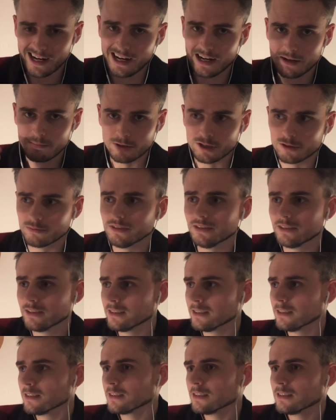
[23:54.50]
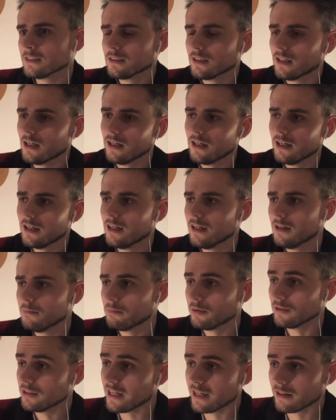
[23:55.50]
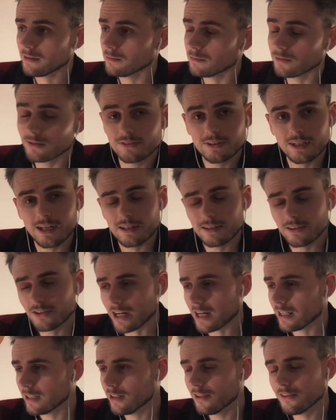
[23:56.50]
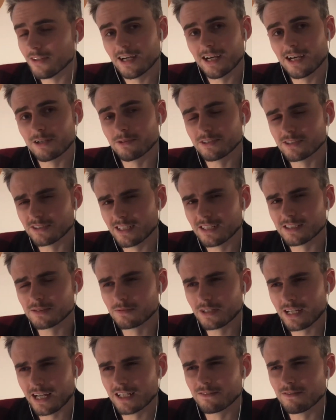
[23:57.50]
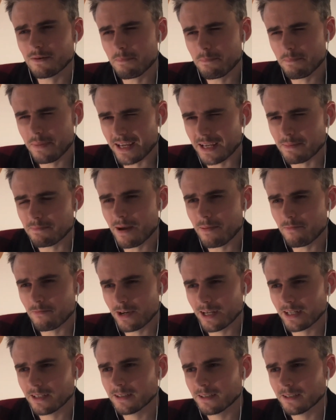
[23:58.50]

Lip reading: moment. But yeah, one that I learned the hard way. So that's kind of a big memory